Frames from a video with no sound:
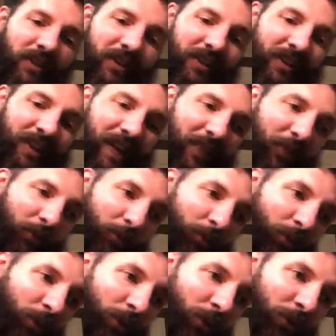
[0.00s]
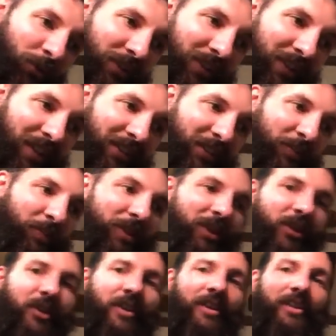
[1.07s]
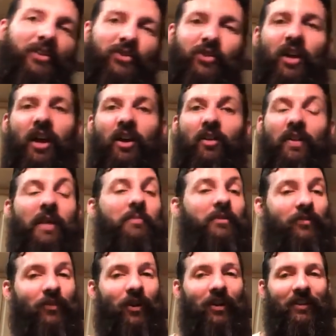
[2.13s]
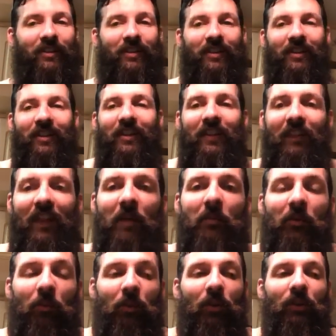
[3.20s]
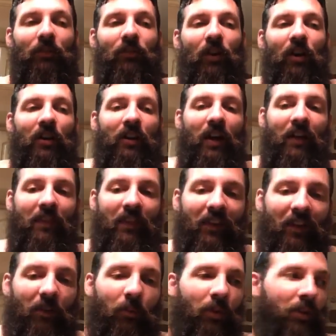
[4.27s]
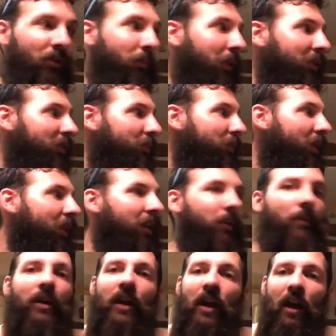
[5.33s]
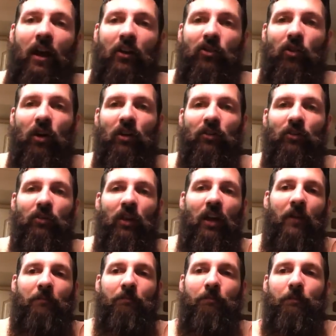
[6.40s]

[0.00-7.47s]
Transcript: get the Rune, get to be on his channel. That'd be fun. That'd be really fun. I think I want to spend some time and try to do that.